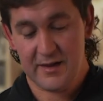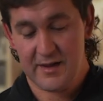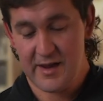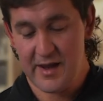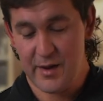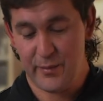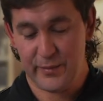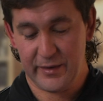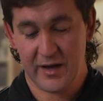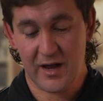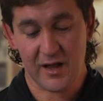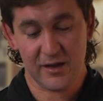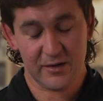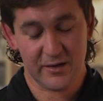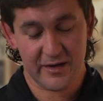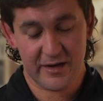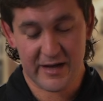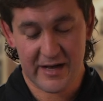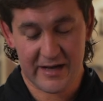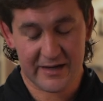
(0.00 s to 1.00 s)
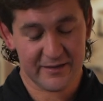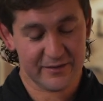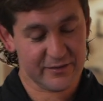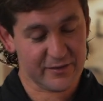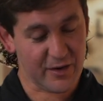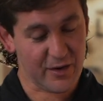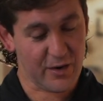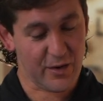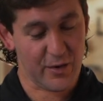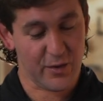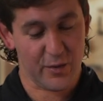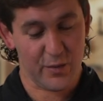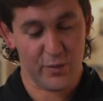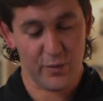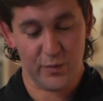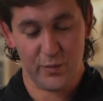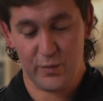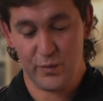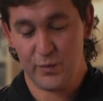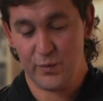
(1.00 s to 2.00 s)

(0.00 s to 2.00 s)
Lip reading: and we colored it so